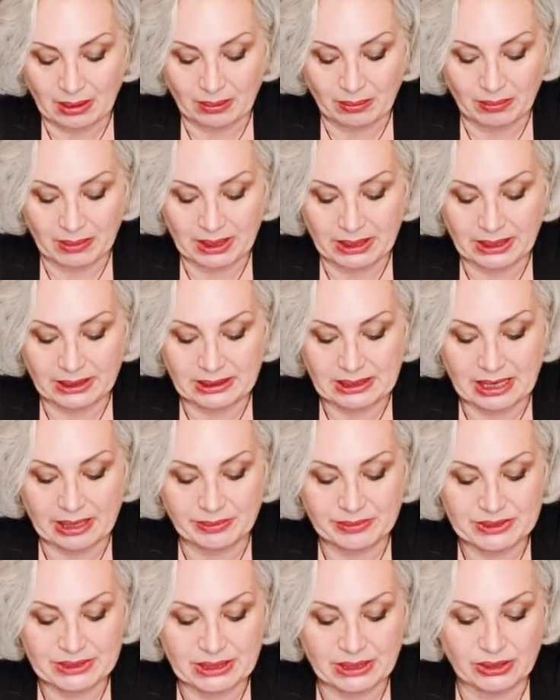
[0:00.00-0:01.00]
many
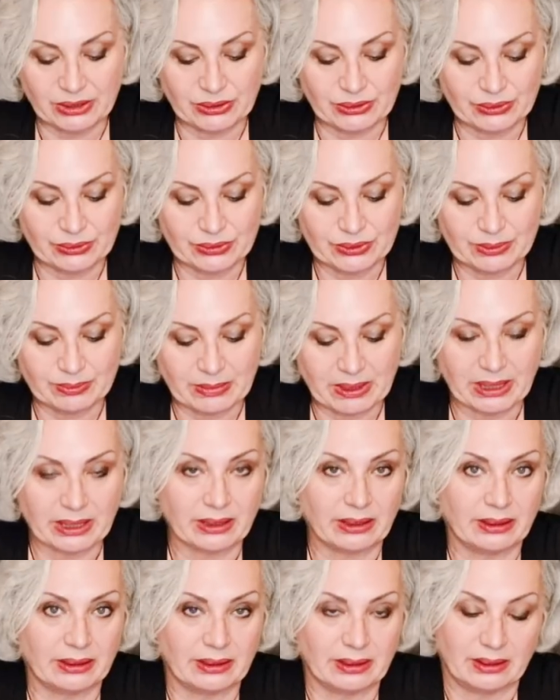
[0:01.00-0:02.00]
times I use my
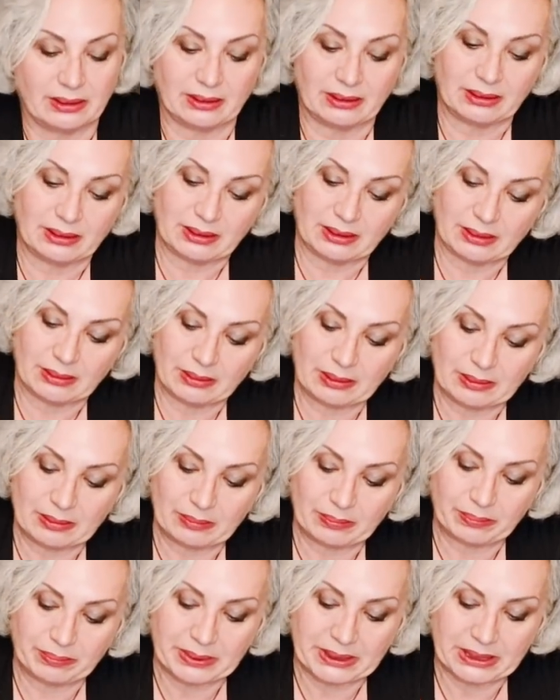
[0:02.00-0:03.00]

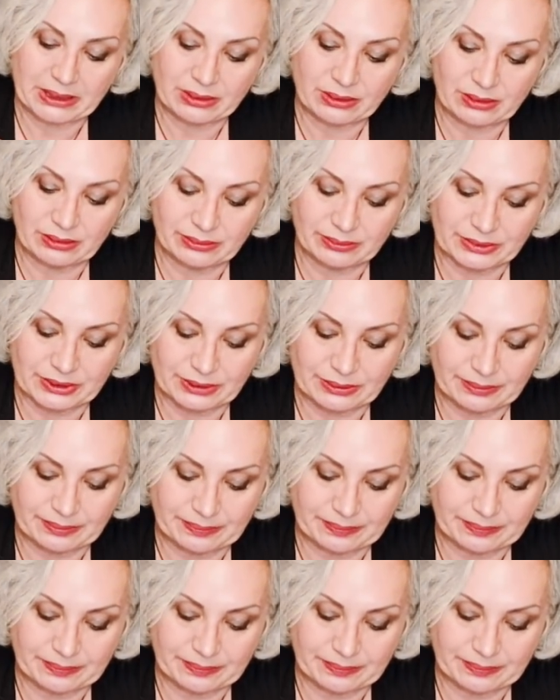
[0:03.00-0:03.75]
pendulums.